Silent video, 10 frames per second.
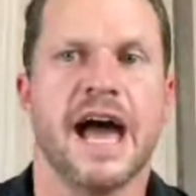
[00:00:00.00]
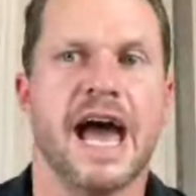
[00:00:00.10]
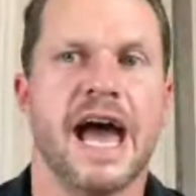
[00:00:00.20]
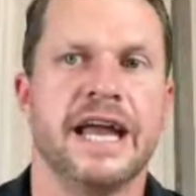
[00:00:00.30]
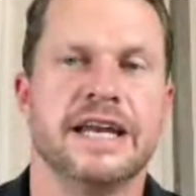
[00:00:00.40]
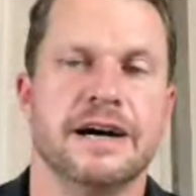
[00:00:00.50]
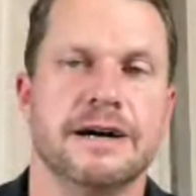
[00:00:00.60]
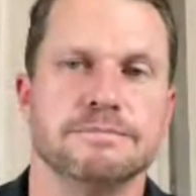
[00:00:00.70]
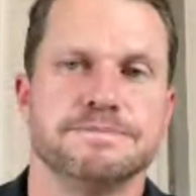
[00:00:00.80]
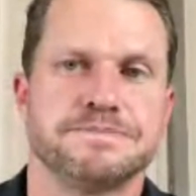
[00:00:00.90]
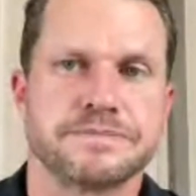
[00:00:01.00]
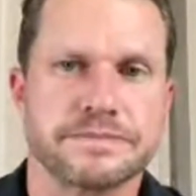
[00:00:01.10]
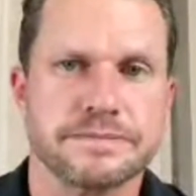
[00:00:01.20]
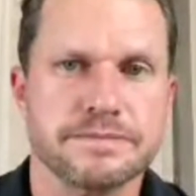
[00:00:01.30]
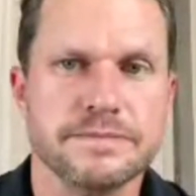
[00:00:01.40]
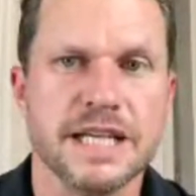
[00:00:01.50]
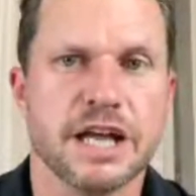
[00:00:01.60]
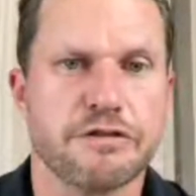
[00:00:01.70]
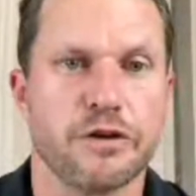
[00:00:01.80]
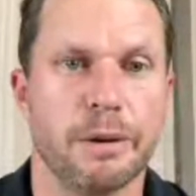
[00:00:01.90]
And it's
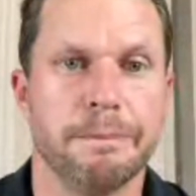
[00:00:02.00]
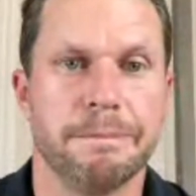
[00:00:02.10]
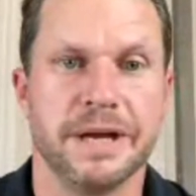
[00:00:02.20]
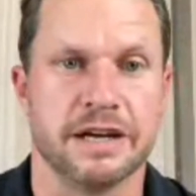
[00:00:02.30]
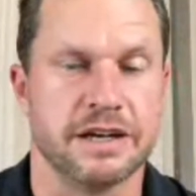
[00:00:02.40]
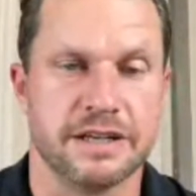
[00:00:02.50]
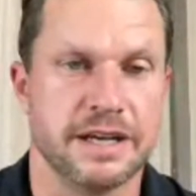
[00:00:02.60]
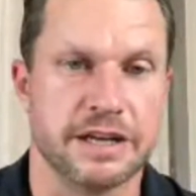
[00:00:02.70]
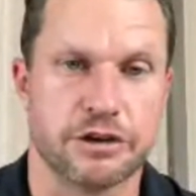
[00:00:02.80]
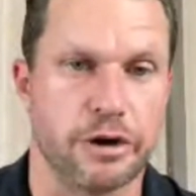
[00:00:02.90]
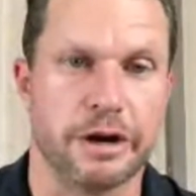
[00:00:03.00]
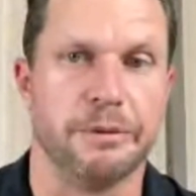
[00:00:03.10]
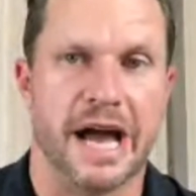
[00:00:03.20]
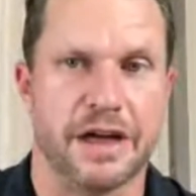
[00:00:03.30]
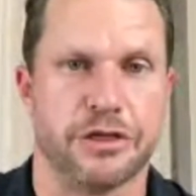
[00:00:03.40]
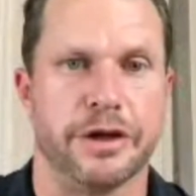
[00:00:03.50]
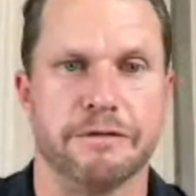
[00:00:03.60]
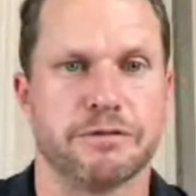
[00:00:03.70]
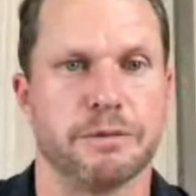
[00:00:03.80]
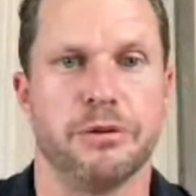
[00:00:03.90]
from being an incredible athlete,
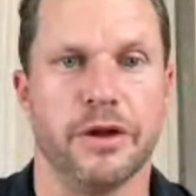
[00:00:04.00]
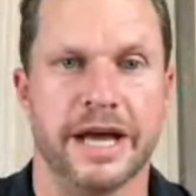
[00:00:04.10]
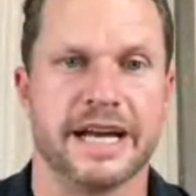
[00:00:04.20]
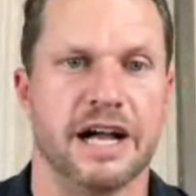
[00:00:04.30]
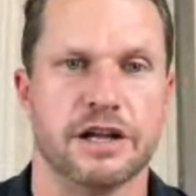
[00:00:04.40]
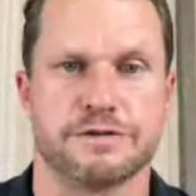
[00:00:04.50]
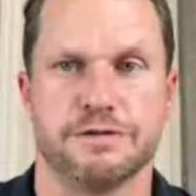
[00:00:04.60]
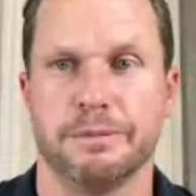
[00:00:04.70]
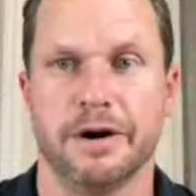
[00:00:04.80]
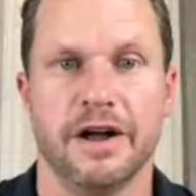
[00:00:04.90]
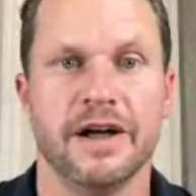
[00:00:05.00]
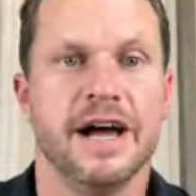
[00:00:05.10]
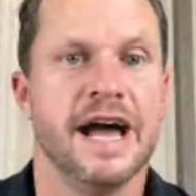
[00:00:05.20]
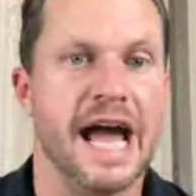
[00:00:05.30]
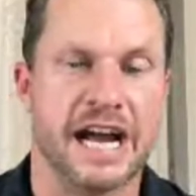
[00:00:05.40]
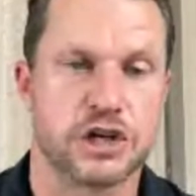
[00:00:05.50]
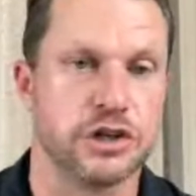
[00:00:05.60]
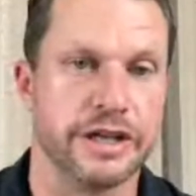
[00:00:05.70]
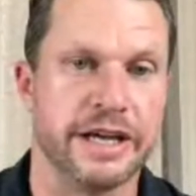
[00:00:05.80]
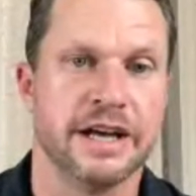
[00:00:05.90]
from playing college football,
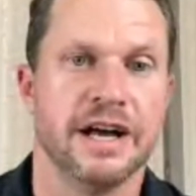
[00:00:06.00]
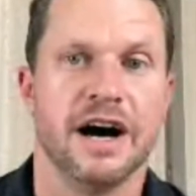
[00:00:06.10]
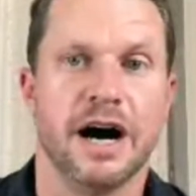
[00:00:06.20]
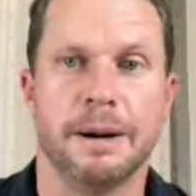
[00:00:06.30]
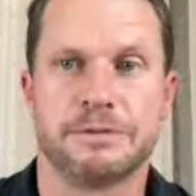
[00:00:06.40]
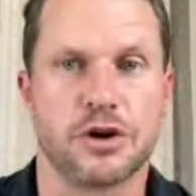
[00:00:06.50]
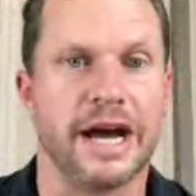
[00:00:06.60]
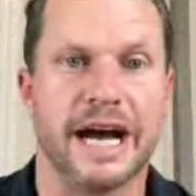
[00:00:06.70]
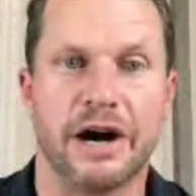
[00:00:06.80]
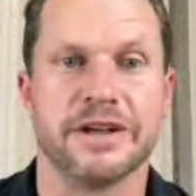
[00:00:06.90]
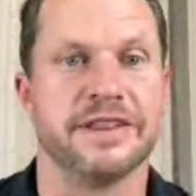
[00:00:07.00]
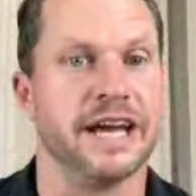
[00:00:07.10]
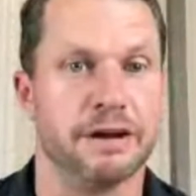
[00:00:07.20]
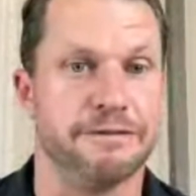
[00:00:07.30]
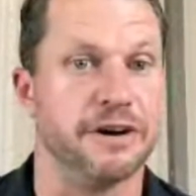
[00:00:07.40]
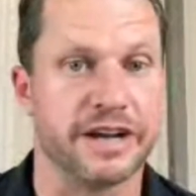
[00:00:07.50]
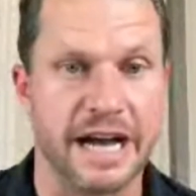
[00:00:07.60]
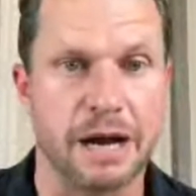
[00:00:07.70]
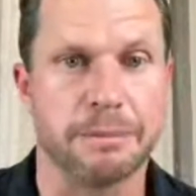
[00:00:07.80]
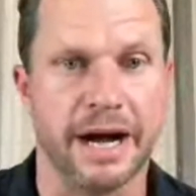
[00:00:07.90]
actually tried out in the NFL
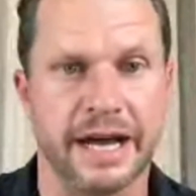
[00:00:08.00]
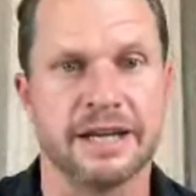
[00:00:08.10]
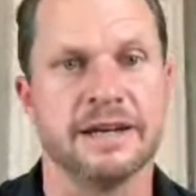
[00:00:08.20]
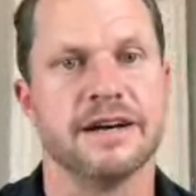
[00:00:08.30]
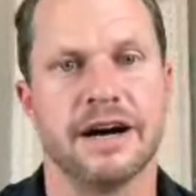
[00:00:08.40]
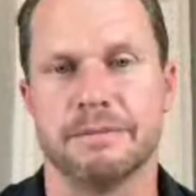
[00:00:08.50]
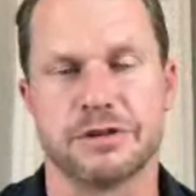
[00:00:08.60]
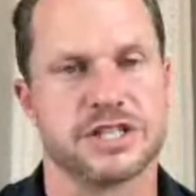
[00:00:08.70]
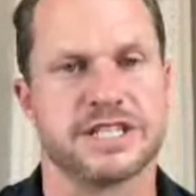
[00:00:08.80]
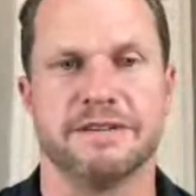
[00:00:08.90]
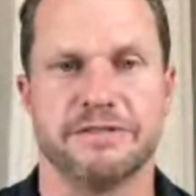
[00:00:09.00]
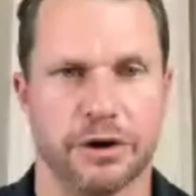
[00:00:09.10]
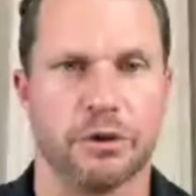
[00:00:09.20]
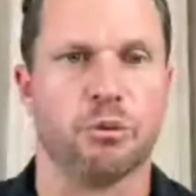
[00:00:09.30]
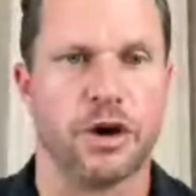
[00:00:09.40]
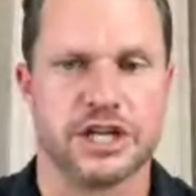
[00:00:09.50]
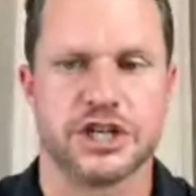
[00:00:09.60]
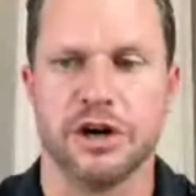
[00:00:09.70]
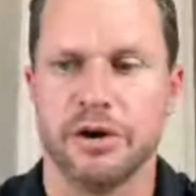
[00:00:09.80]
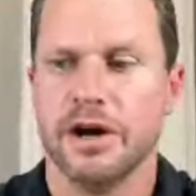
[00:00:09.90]
Combine, just to give the
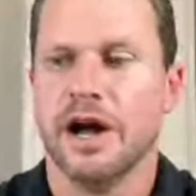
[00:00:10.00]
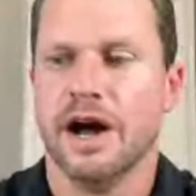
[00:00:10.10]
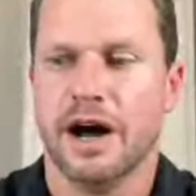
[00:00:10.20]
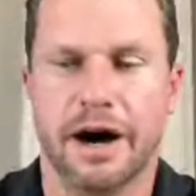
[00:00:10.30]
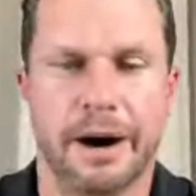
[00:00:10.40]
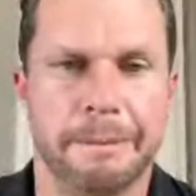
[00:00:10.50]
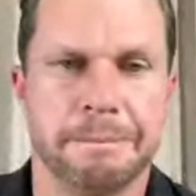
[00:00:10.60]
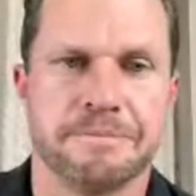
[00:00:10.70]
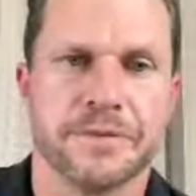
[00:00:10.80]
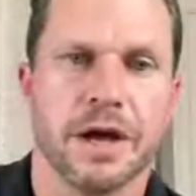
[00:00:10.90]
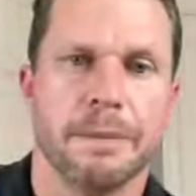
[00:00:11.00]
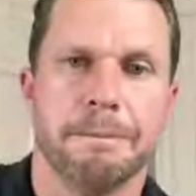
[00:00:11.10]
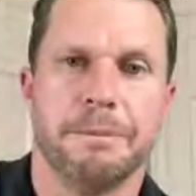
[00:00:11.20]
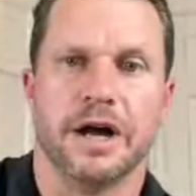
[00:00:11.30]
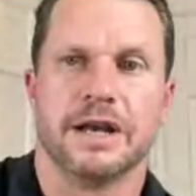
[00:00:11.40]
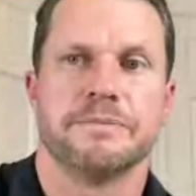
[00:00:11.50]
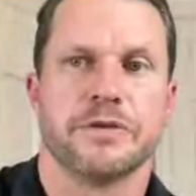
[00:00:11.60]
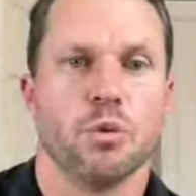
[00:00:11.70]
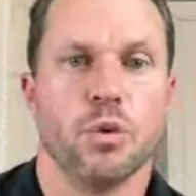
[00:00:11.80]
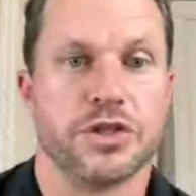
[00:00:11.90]
ratio. But
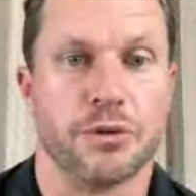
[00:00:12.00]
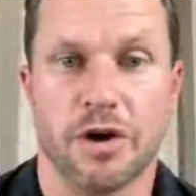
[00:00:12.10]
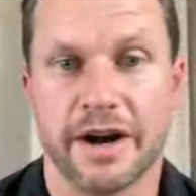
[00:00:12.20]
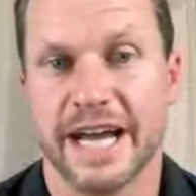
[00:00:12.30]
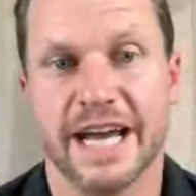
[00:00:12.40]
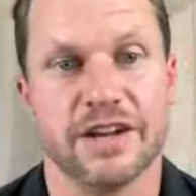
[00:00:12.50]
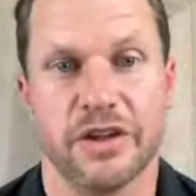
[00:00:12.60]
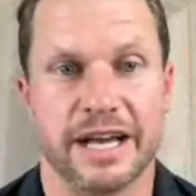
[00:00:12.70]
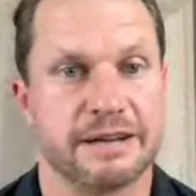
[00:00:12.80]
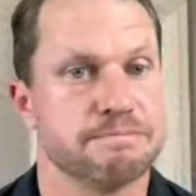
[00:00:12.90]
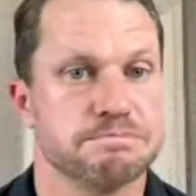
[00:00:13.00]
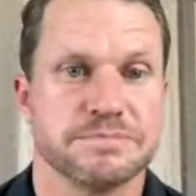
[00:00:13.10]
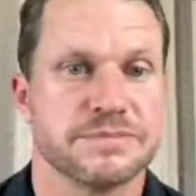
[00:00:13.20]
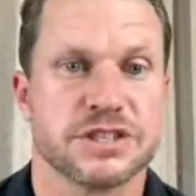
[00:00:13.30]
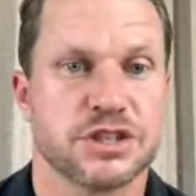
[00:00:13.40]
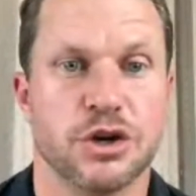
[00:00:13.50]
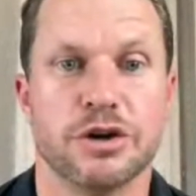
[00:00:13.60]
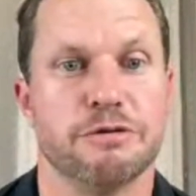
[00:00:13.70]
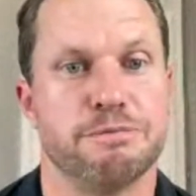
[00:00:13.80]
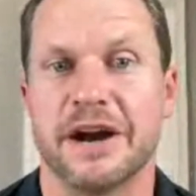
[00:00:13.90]
with the wrong hit, could
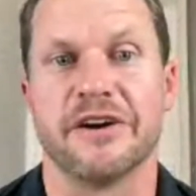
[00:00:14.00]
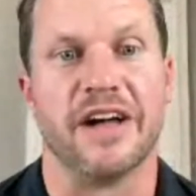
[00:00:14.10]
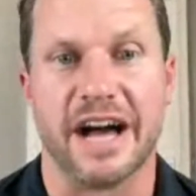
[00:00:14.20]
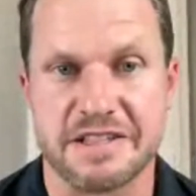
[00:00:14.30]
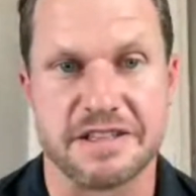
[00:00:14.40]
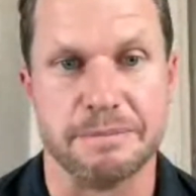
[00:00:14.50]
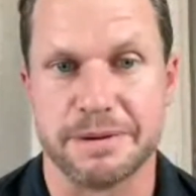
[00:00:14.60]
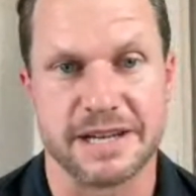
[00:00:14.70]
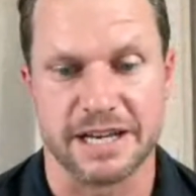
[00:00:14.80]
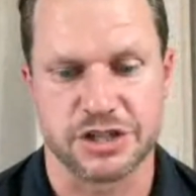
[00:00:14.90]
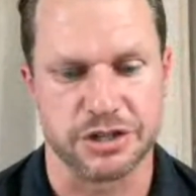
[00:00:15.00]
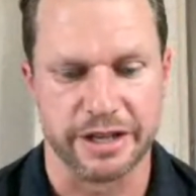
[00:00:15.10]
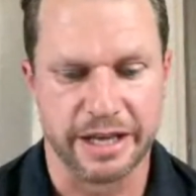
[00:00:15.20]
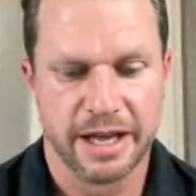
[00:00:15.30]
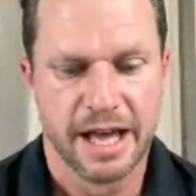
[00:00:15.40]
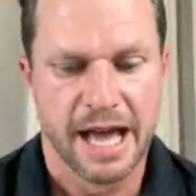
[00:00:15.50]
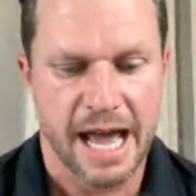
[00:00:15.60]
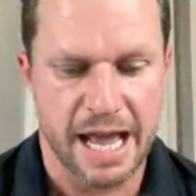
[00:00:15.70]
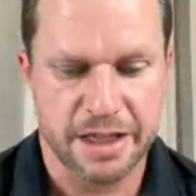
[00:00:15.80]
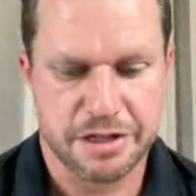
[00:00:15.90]
have paralyzed him potentially.
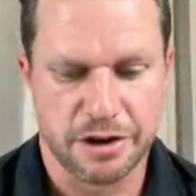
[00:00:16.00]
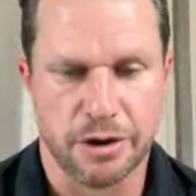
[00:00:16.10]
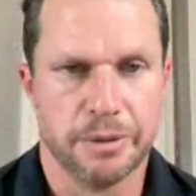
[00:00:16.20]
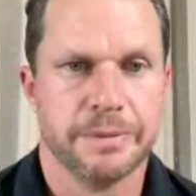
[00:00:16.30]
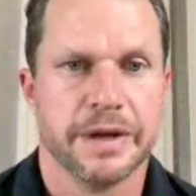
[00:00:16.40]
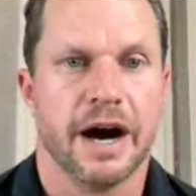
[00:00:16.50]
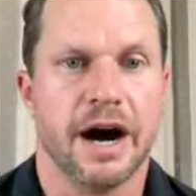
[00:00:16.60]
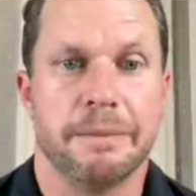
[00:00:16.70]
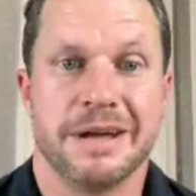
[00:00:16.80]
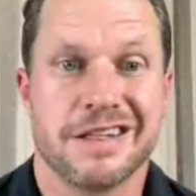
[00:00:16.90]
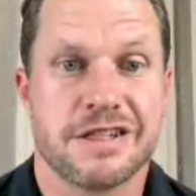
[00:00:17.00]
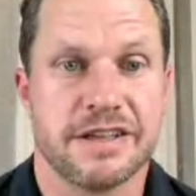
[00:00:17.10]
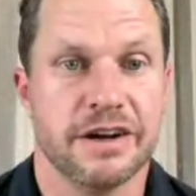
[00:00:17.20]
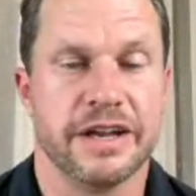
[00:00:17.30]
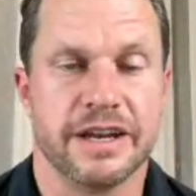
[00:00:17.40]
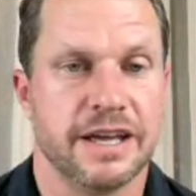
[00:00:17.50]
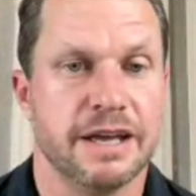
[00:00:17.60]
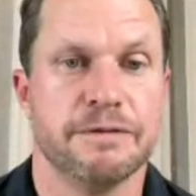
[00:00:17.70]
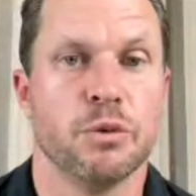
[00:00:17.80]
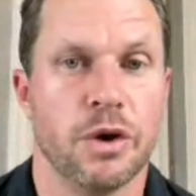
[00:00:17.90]
And so he's still,
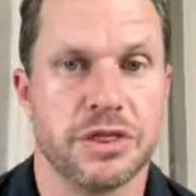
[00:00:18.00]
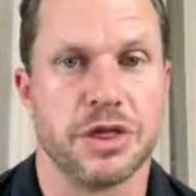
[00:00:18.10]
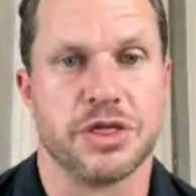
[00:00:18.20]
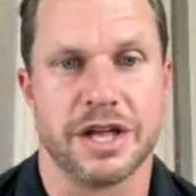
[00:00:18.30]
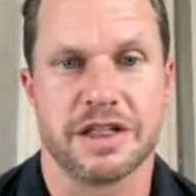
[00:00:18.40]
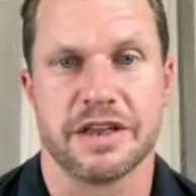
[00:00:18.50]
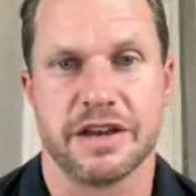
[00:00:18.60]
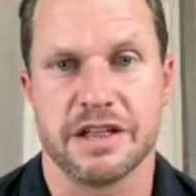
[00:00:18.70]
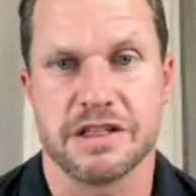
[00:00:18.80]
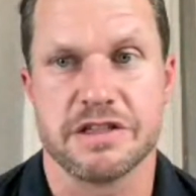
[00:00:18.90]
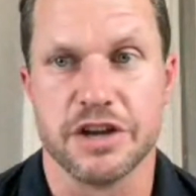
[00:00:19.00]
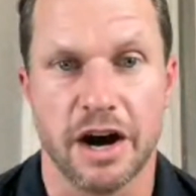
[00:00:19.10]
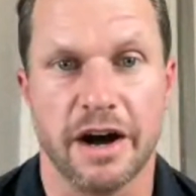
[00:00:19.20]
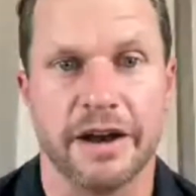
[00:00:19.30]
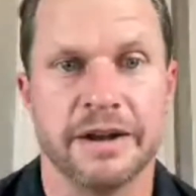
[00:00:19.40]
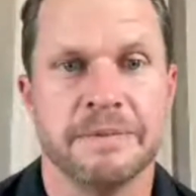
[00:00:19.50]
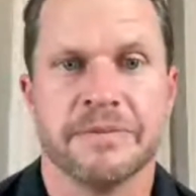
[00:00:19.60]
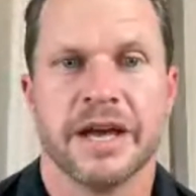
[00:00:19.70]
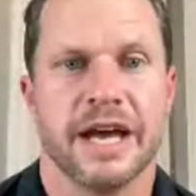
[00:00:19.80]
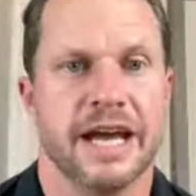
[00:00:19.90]
even with the things that he's done
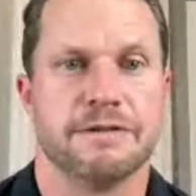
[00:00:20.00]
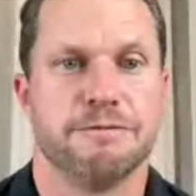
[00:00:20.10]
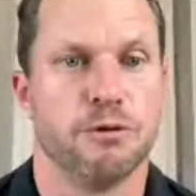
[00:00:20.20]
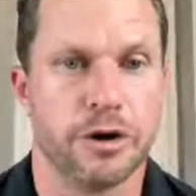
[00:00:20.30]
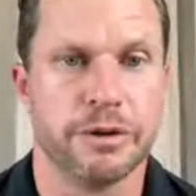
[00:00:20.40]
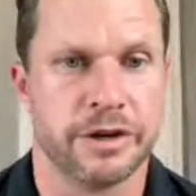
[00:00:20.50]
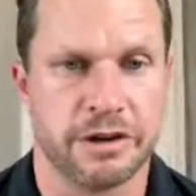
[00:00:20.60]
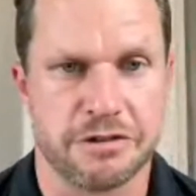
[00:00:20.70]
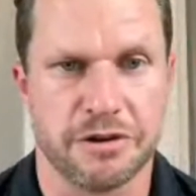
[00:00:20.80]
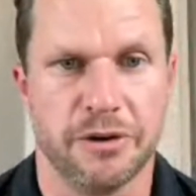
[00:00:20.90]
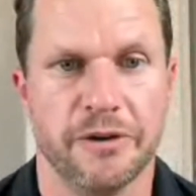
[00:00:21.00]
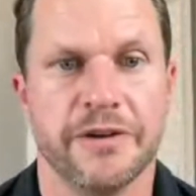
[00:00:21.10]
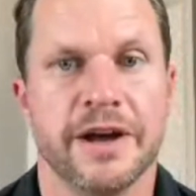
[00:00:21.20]
at 41 years old,